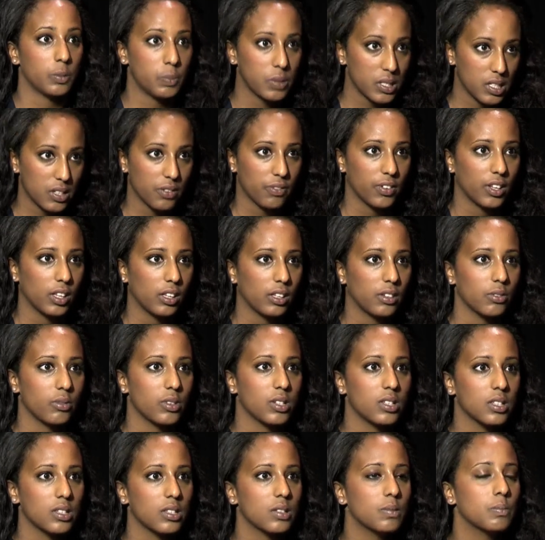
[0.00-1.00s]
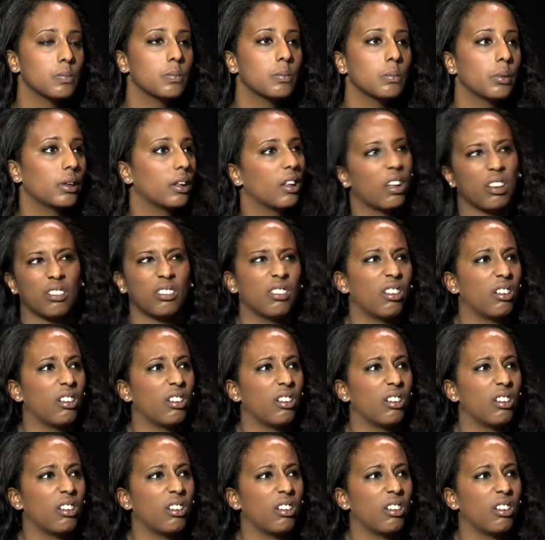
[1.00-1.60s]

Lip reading: specifically racism, but, like,